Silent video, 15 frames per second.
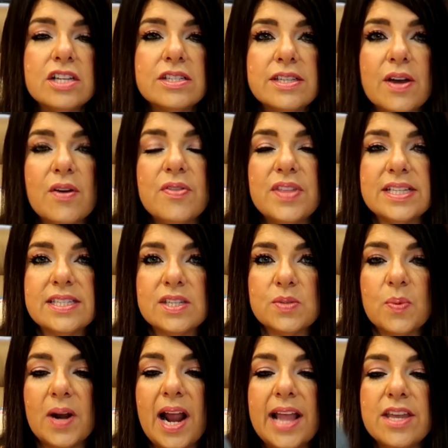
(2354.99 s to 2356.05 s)
so this
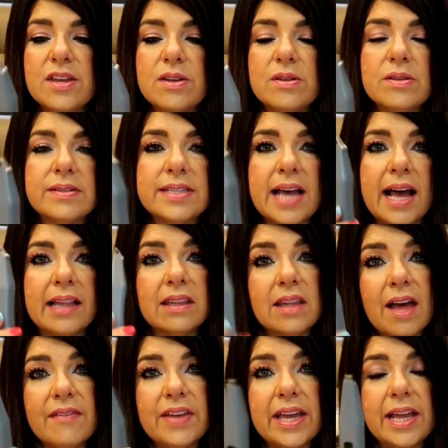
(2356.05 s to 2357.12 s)
is what I use I
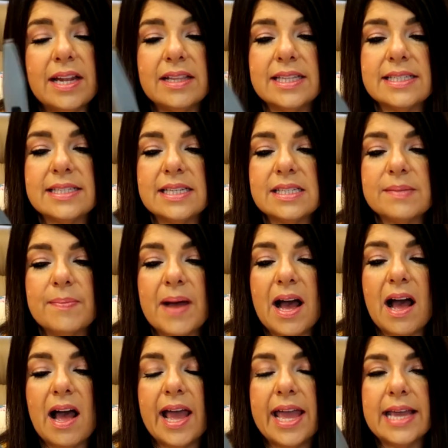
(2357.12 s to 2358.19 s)
love it this is
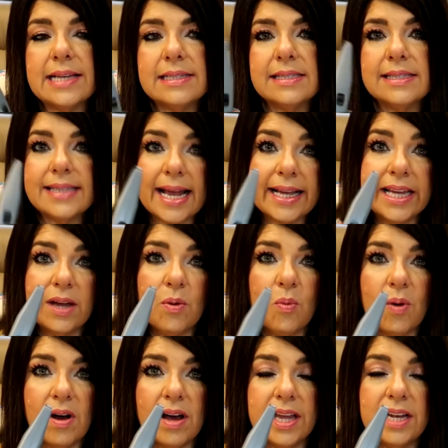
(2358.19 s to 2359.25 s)
my
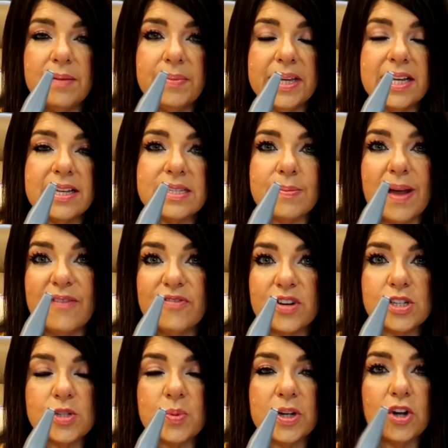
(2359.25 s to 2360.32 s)
second one because my
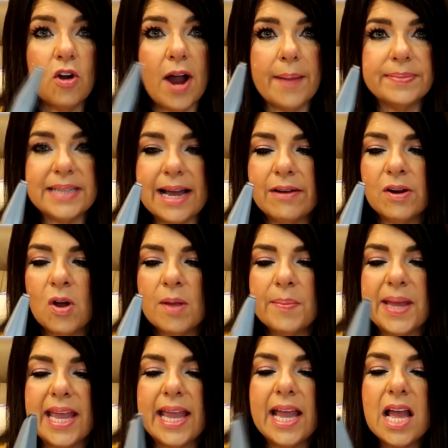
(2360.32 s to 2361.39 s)
first one crapped out on
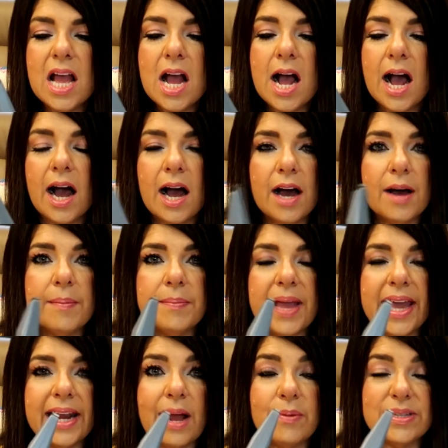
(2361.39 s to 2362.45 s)
me um,
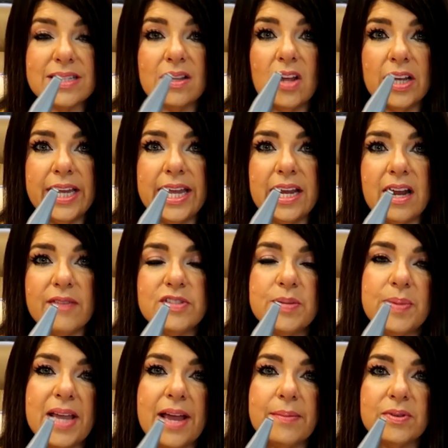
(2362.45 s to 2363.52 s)
and I was lucky enough
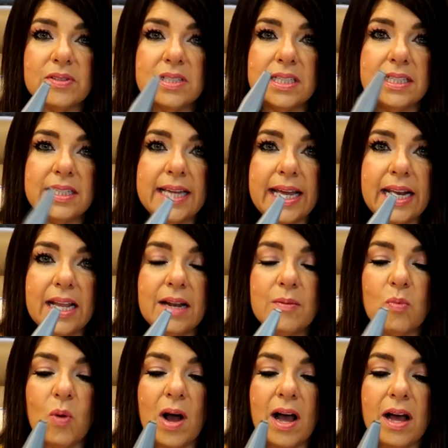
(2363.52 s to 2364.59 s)
to be able to get it
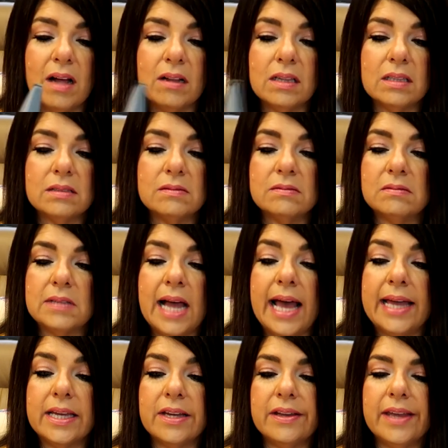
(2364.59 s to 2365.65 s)
while
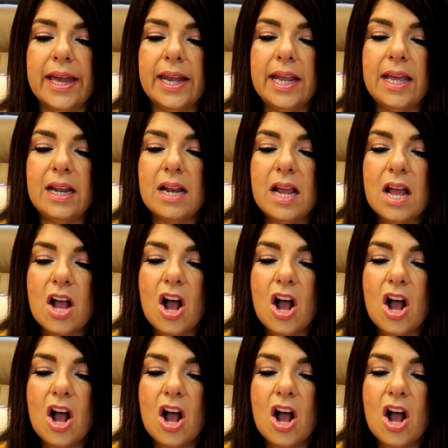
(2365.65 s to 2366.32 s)
I could get it